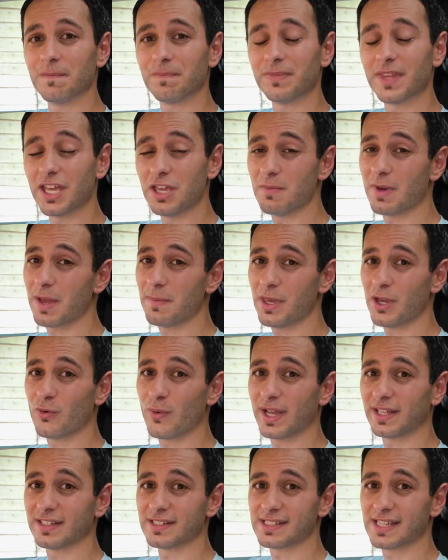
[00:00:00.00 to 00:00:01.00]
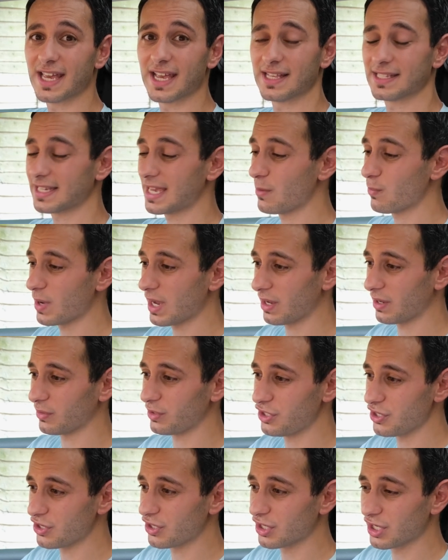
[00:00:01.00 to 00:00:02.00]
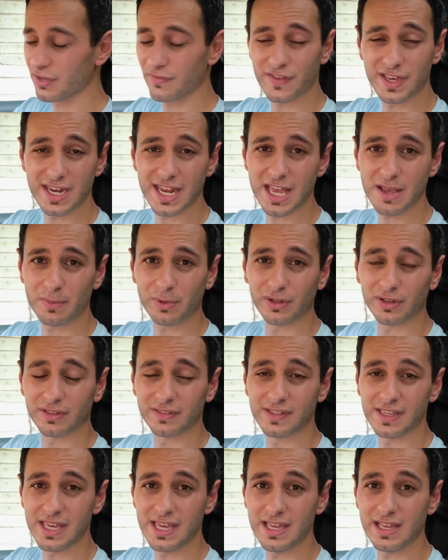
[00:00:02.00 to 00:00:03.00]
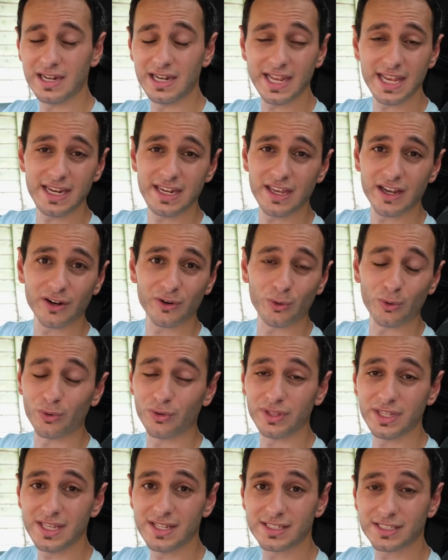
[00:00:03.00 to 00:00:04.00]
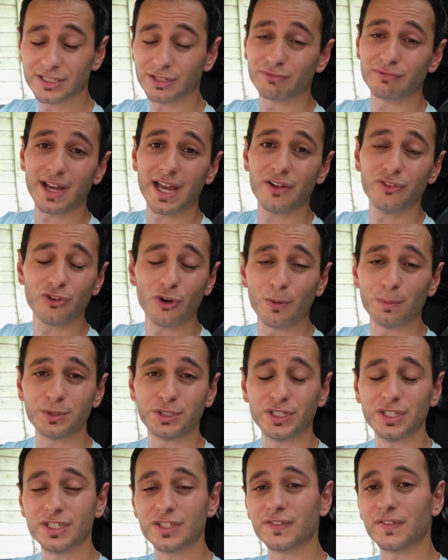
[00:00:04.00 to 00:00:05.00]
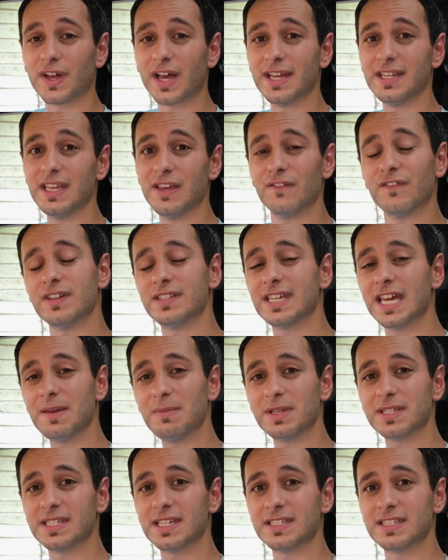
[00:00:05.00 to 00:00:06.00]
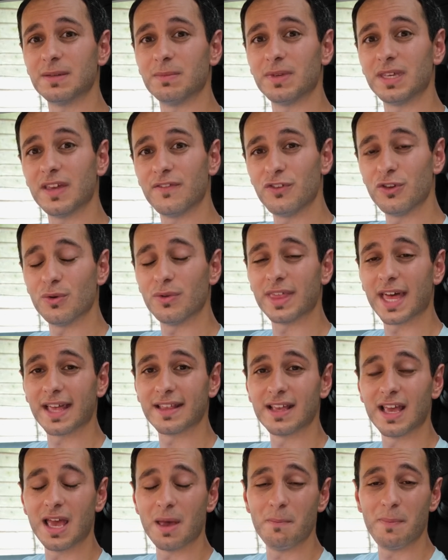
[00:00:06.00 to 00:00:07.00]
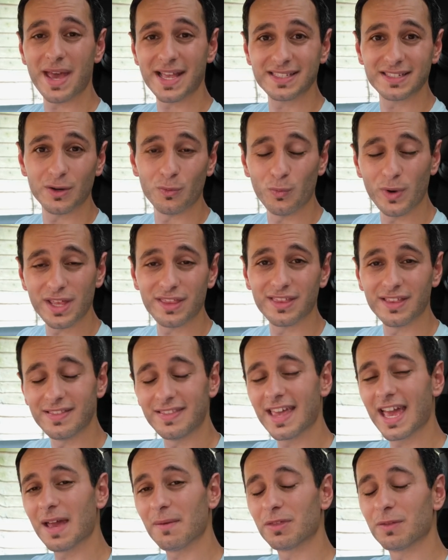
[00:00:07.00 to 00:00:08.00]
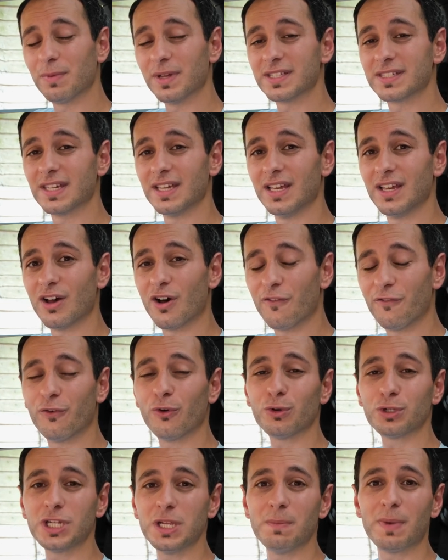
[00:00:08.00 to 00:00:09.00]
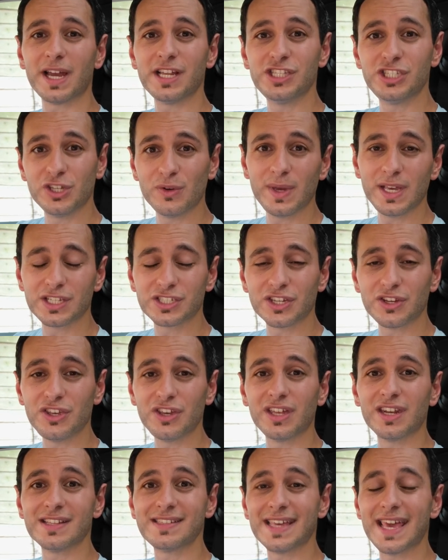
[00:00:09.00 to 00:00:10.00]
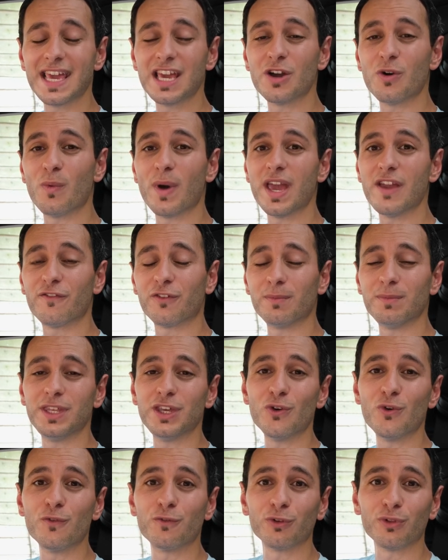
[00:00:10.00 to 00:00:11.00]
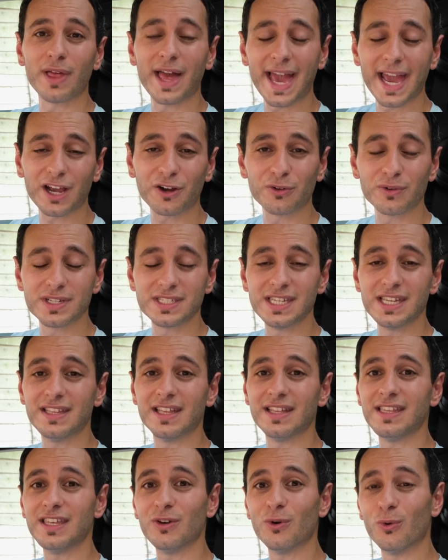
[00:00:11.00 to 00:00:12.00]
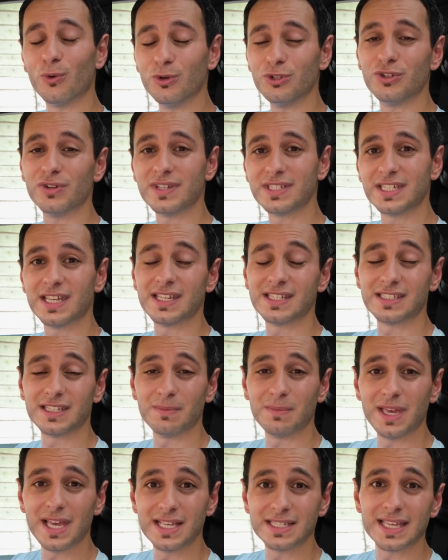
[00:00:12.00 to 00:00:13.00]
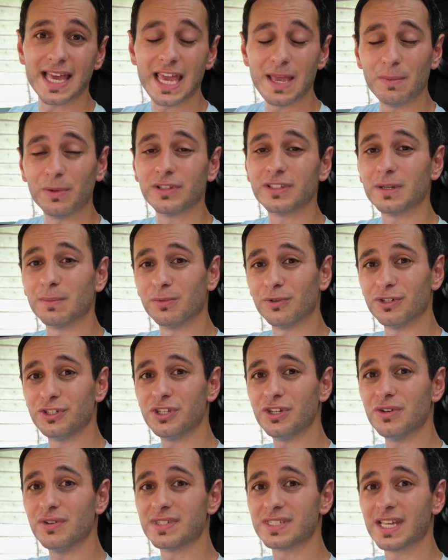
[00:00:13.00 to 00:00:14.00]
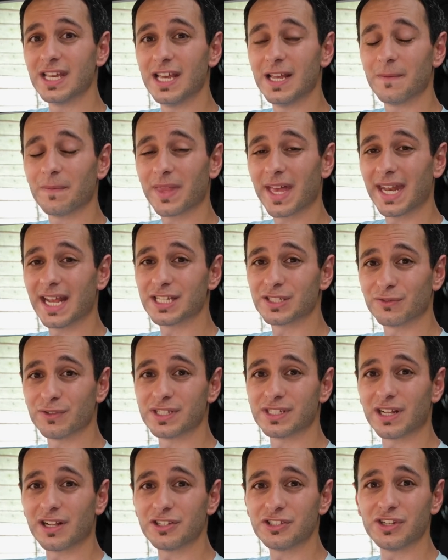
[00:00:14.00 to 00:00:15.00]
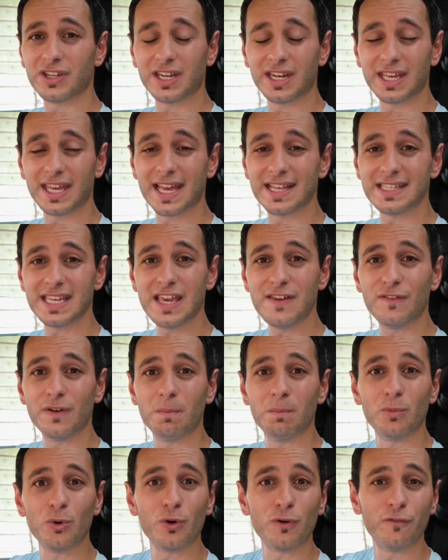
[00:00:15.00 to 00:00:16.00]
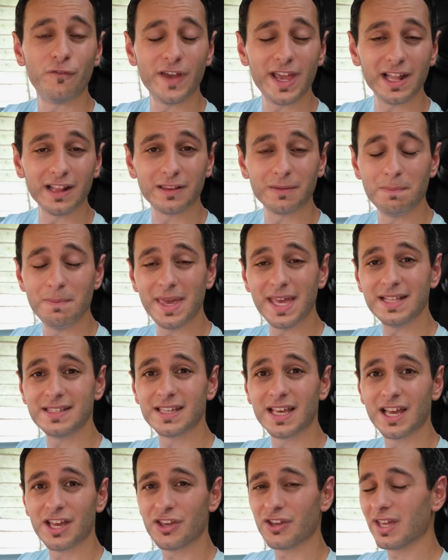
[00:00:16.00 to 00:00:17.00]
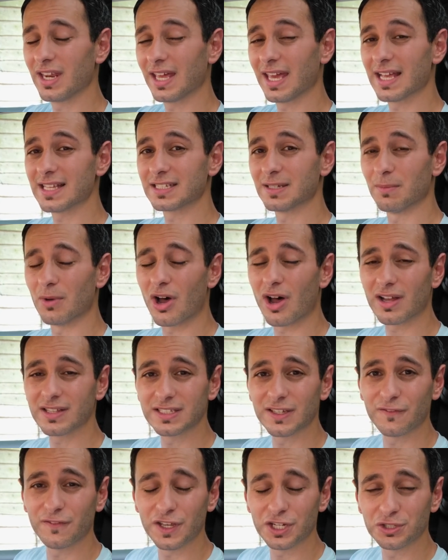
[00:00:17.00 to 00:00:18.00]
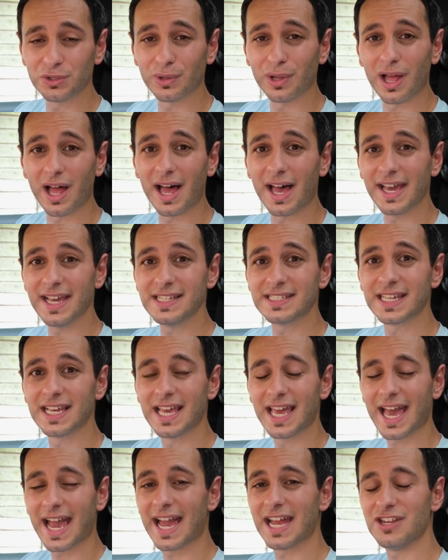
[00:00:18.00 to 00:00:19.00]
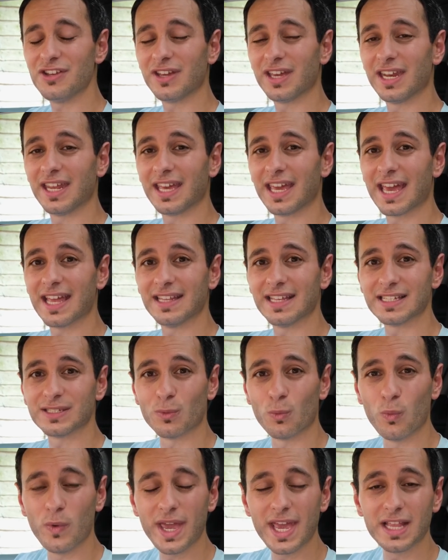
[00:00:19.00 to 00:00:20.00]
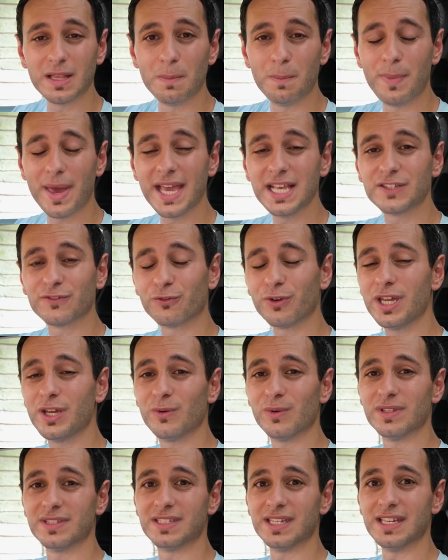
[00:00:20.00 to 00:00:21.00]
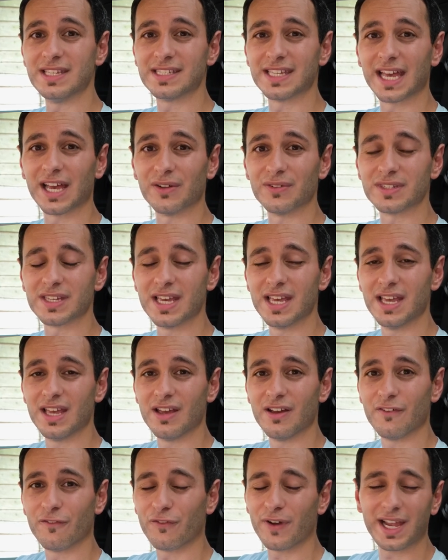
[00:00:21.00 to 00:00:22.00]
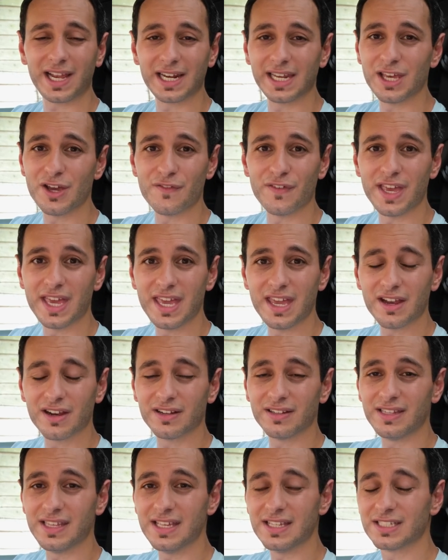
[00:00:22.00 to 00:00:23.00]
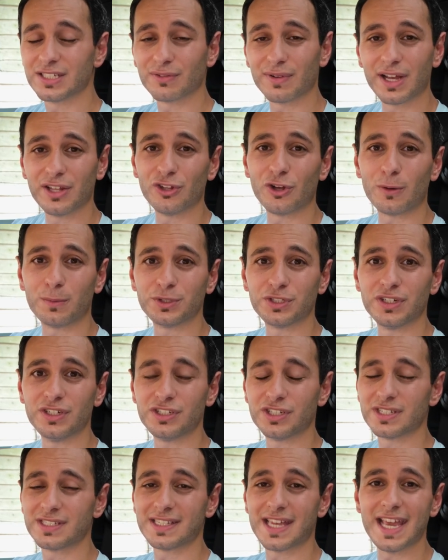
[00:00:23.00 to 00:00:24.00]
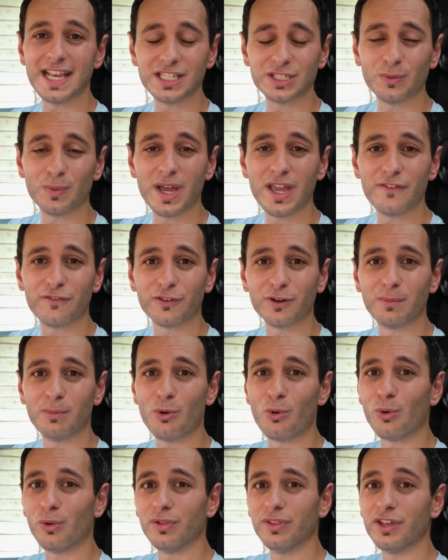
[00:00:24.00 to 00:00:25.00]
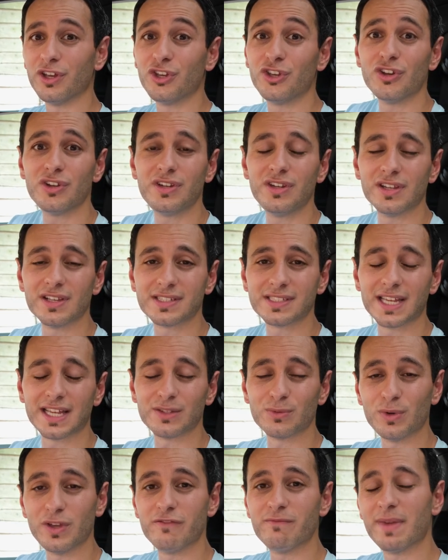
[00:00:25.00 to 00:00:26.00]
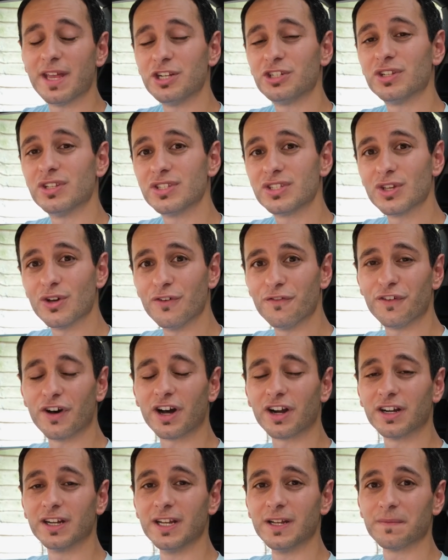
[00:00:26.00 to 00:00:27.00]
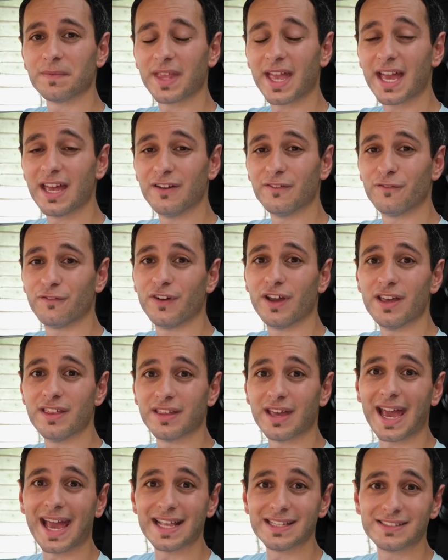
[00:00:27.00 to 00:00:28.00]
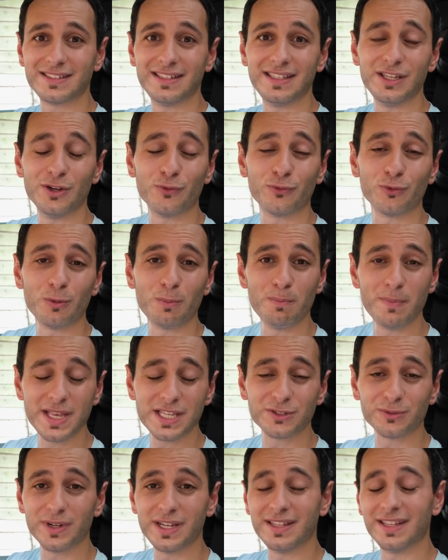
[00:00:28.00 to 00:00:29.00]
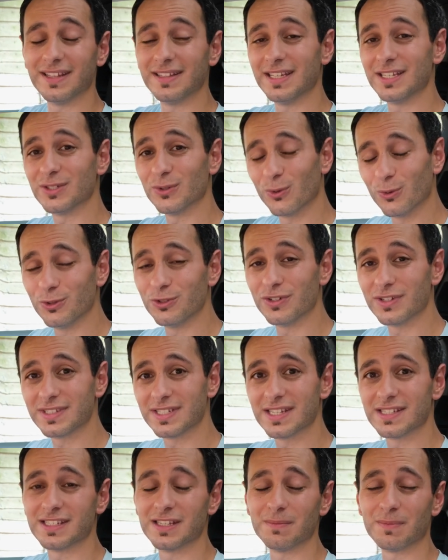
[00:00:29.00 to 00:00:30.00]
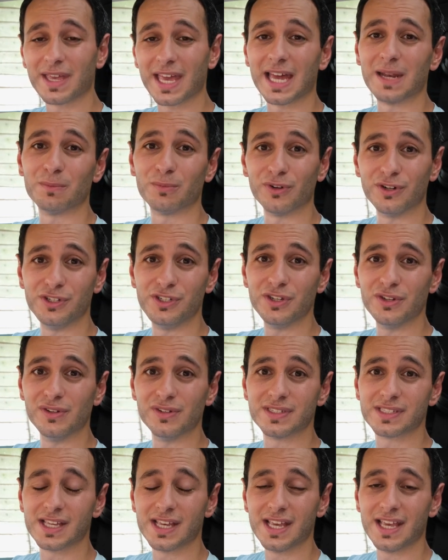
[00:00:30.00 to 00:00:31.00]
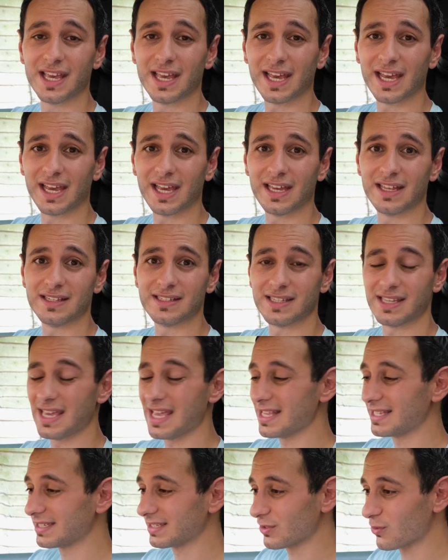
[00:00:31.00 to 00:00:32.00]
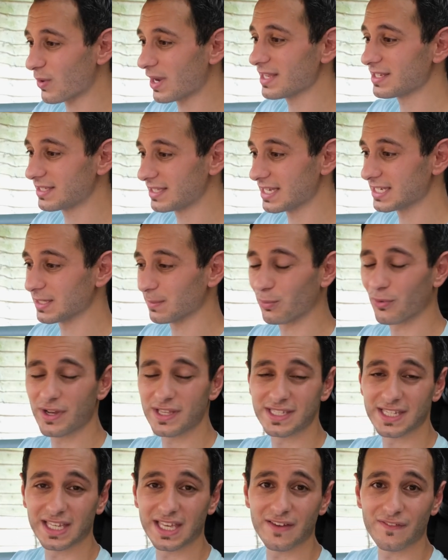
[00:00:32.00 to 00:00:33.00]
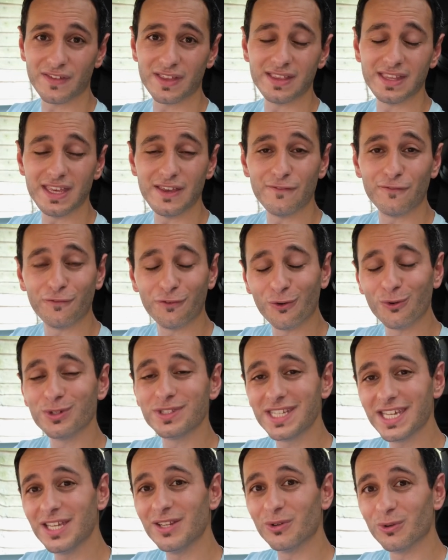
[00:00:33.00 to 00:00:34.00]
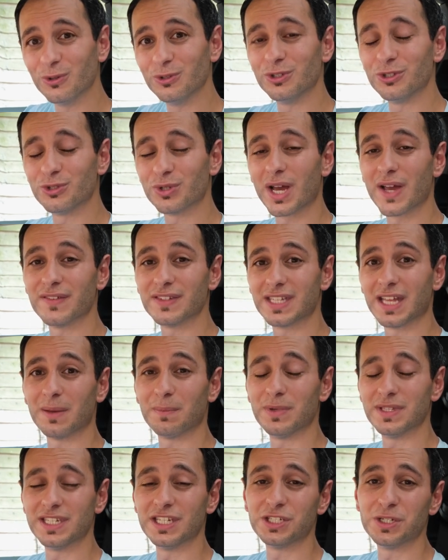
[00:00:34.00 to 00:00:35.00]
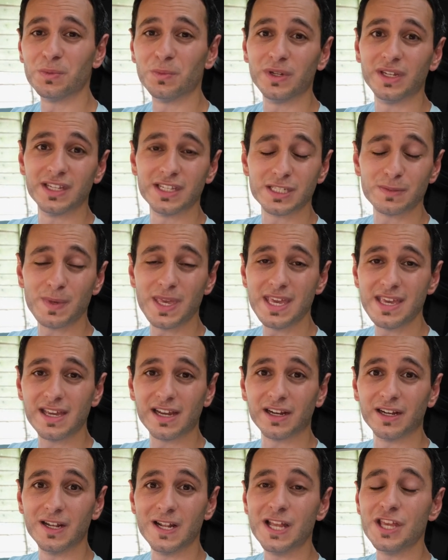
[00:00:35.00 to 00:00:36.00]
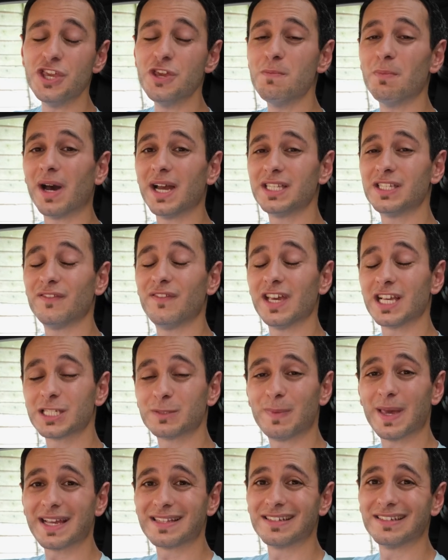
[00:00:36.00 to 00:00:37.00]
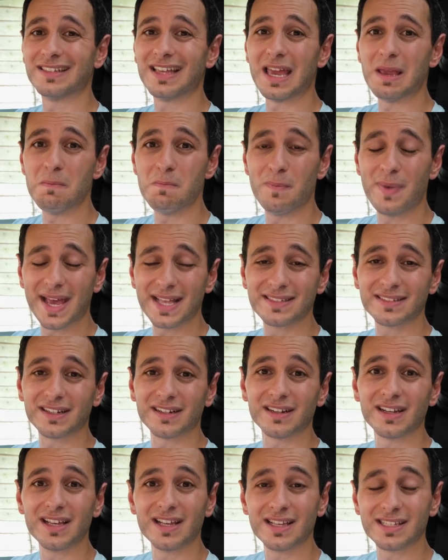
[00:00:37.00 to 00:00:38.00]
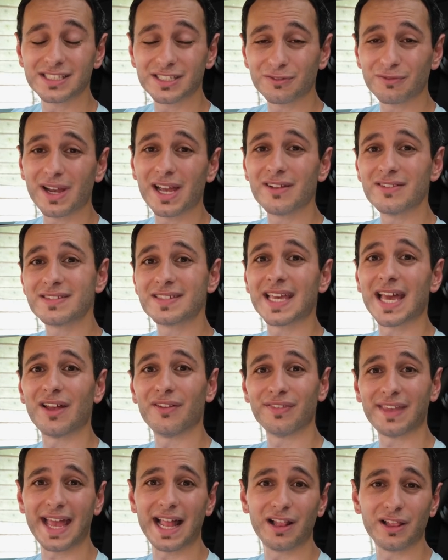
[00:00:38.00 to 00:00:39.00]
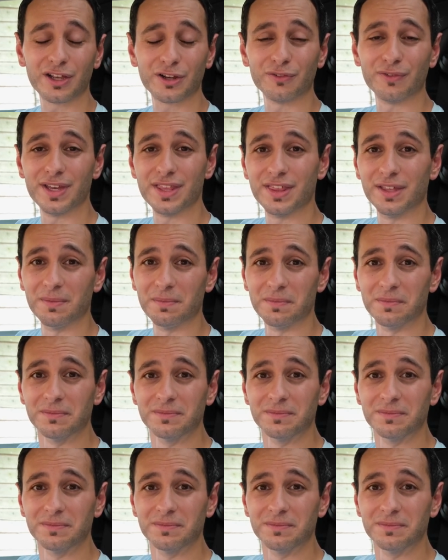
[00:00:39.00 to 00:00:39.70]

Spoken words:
Now you might be quick to say, well, you could have enabled the linear or the surround options via the infotainment system and give you that better width and depth, but unfortunately by doing so you're going to take away from the overall accuracy that the audio system is able to produce, and as a result you're going to get even more veiled mids, you're going to get some artificial highs, and you're going to get this weird bass frequency sound. Frankly, over here, the surround option just takes away from all the goodness that we've mentioned so far and further adds to the overall misery that this audio system can produce. And it's quite disappointing given the 14 audio drivers that are positioned with the speaker. You might have expected a better surround sound algorithm.